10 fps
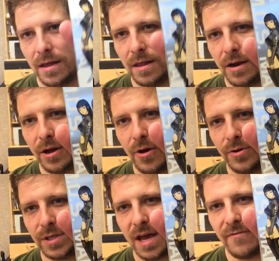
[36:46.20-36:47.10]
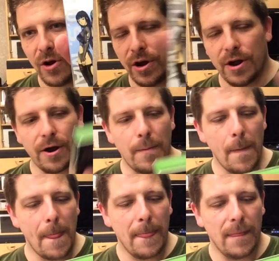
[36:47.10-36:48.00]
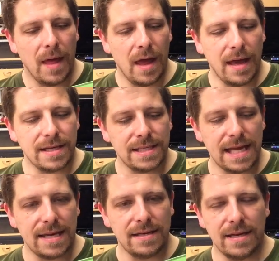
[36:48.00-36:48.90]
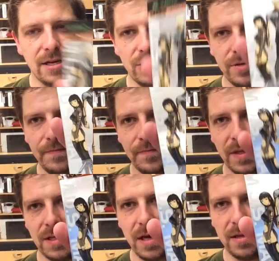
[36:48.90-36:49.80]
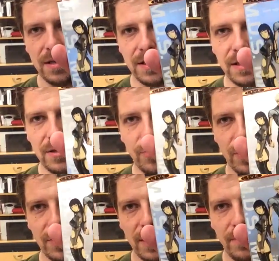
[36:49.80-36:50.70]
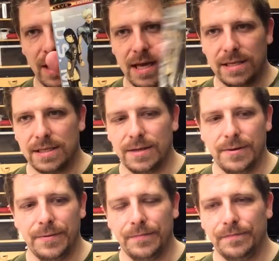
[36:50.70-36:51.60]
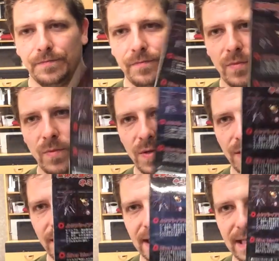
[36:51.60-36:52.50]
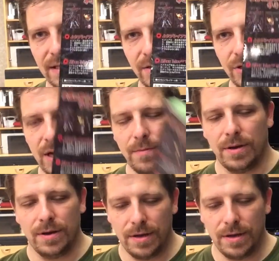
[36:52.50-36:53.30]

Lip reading: There you go, Saibariar Extend Edition. It's got this super slipcase, which is in decent shape.